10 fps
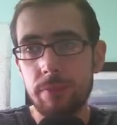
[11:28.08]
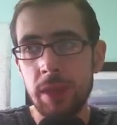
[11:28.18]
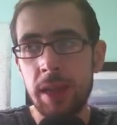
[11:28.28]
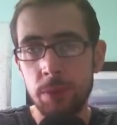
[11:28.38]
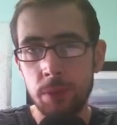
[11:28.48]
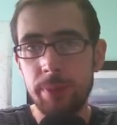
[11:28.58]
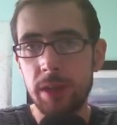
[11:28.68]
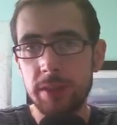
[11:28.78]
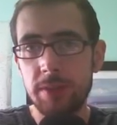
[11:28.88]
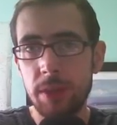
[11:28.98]
it would be
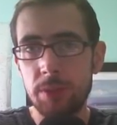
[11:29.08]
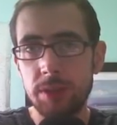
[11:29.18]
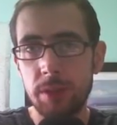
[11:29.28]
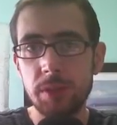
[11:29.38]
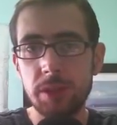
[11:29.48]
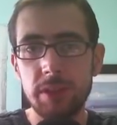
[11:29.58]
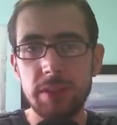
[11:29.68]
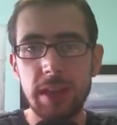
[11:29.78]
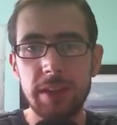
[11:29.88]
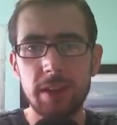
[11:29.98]
nice if there was some degree
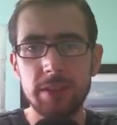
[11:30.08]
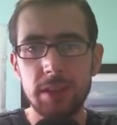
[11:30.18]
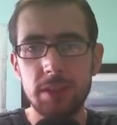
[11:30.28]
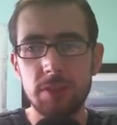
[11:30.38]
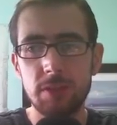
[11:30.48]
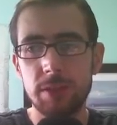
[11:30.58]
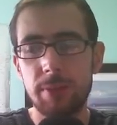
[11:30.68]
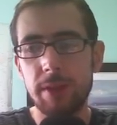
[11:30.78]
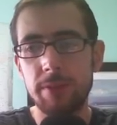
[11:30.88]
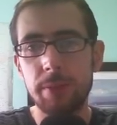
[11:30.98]
of standardization across the
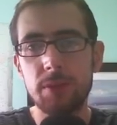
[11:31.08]
platform.